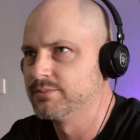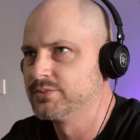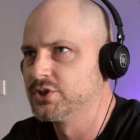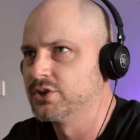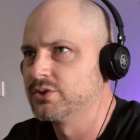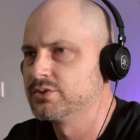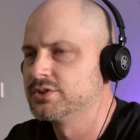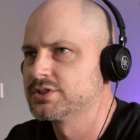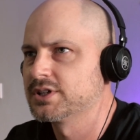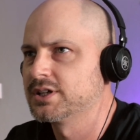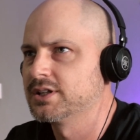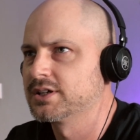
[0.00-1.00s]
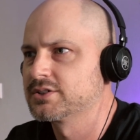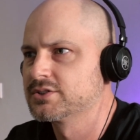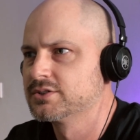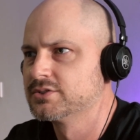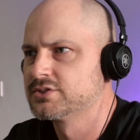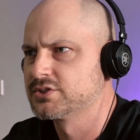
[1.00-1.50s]
you know, you say like
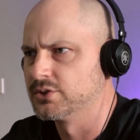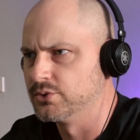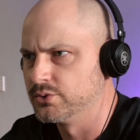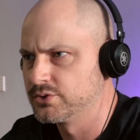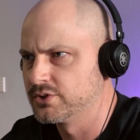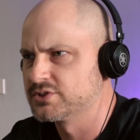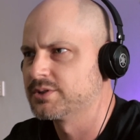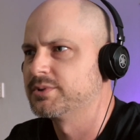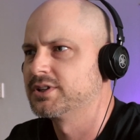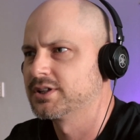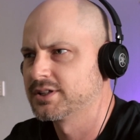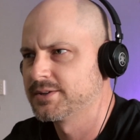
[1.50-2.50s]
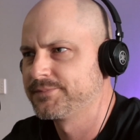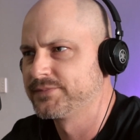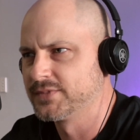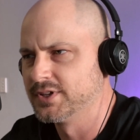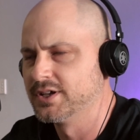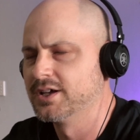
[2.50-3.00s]
salute or something like that.
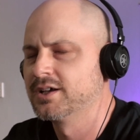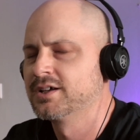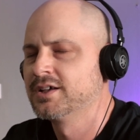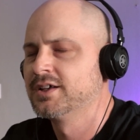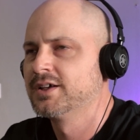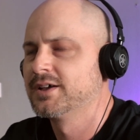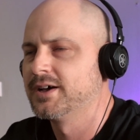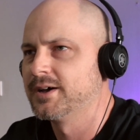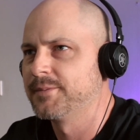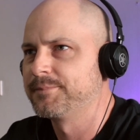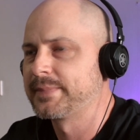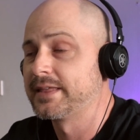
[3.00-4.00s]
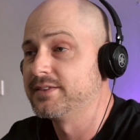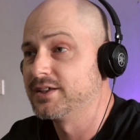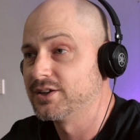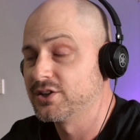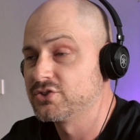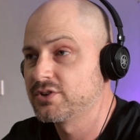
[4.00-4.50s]
Yeah. And
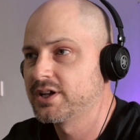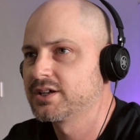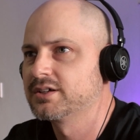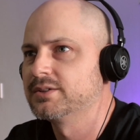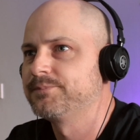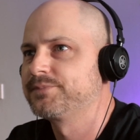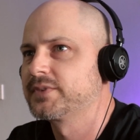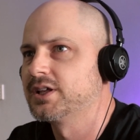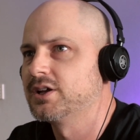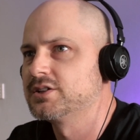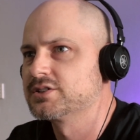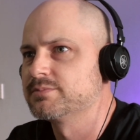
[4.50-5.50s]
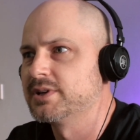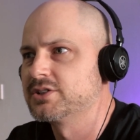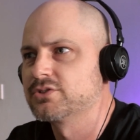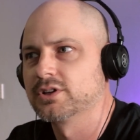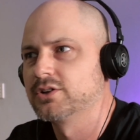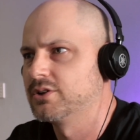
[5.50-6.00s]
then I drank it and I just made
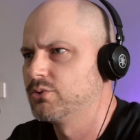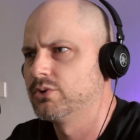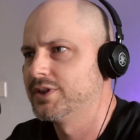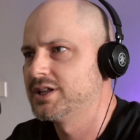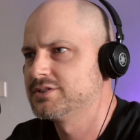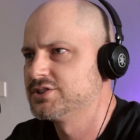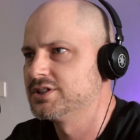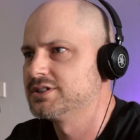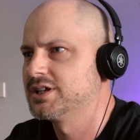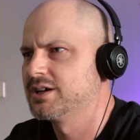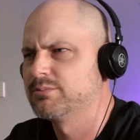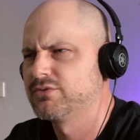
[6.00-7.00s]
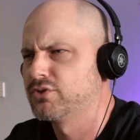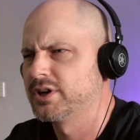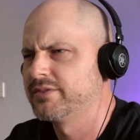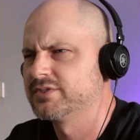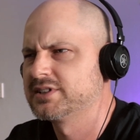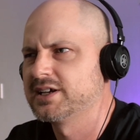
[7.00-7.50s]
sure I got all that shit down before I
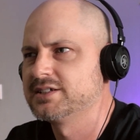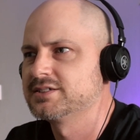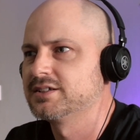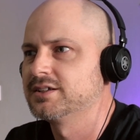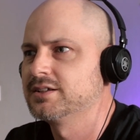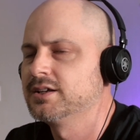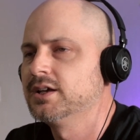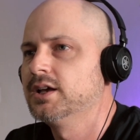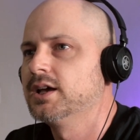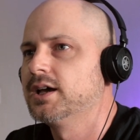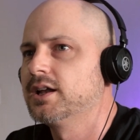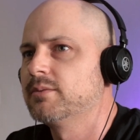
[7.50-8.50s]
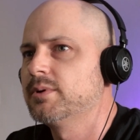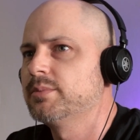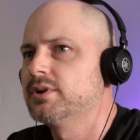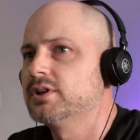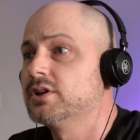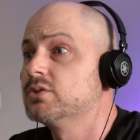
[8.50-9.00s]
even tasted it. And I
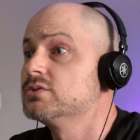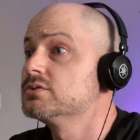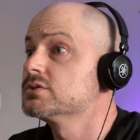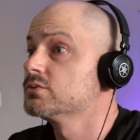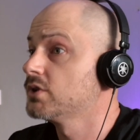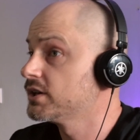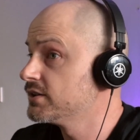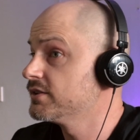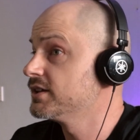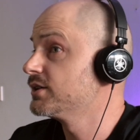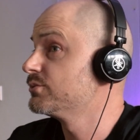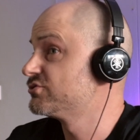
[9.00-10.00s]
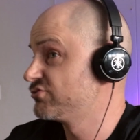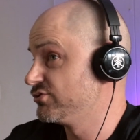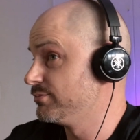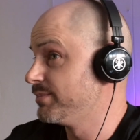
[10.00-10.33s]
remember I didn't think it was too